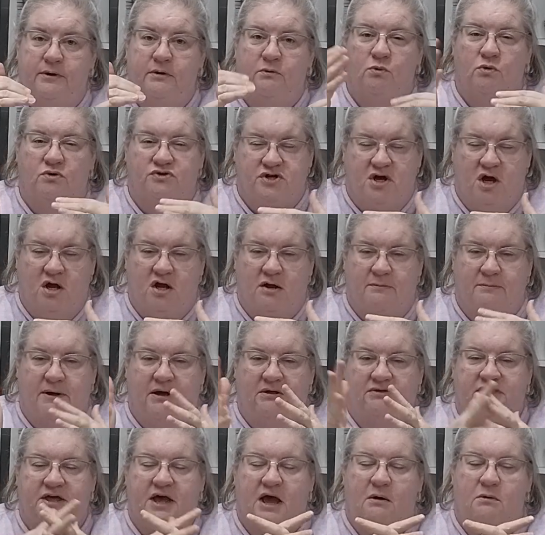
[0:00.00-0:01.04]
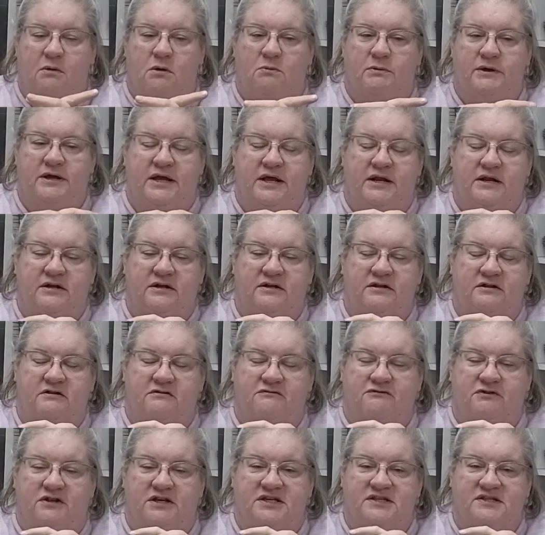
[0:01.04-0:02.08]
We'll talk about that when we get into the
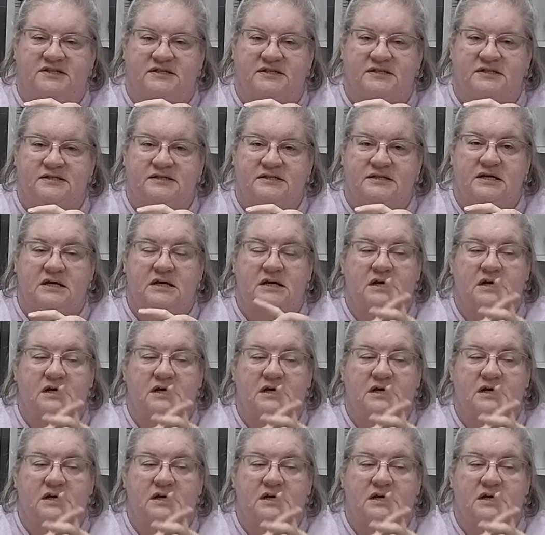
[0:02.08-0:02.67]
fleeces,